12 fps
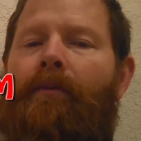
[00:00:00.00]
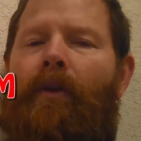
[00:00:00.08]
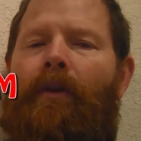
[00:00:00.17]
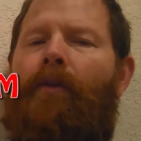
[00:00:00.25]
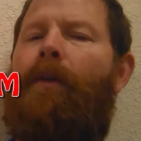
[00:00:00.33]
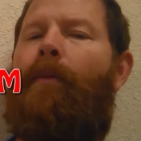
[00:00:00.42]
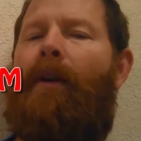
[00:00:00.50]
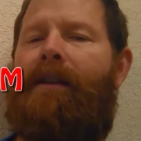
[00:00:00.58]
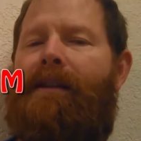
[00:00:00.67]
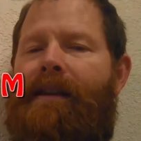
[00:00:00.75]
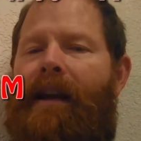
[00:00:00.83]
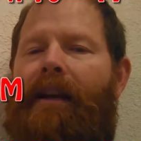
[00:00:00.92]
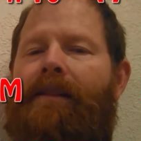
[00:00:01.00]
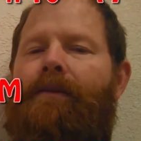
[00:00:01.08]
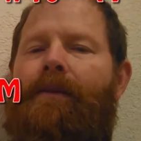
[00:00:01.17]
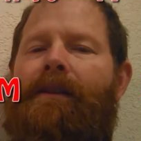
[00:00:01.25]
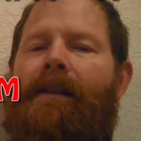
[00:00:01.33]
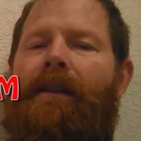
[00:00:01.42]
or 3.6
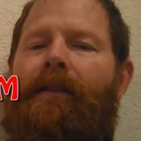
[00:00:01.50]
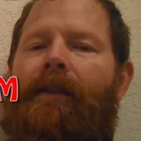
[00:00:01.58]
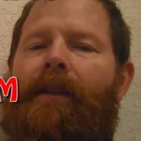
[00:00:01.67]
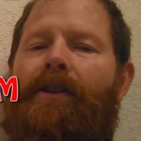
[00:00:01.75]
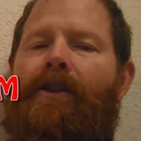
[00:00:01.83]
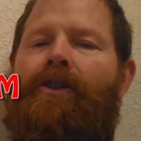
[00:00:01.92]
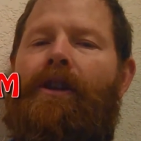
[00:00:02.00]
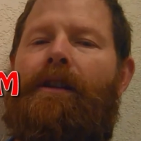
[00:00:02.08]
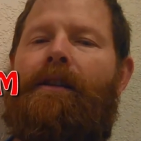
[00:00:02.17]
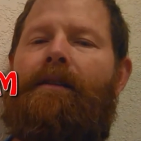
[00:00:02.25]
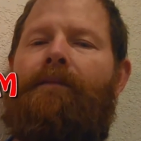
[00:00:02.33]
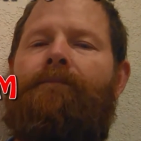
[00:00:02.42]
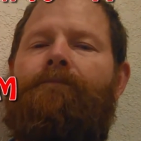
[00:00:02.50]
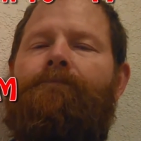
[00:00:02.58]
with significant digits.